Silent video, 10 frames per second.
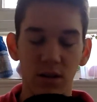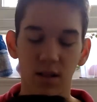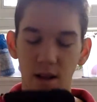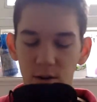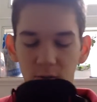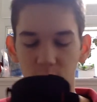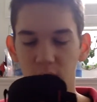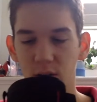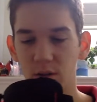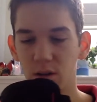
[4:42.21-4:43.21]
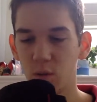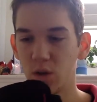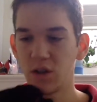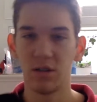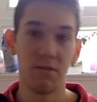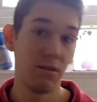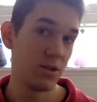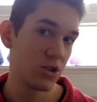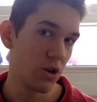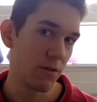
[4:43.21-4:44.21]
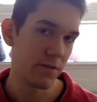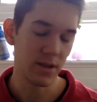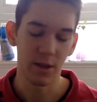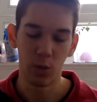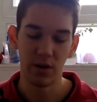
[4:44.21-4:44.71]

layer of material which is very soft and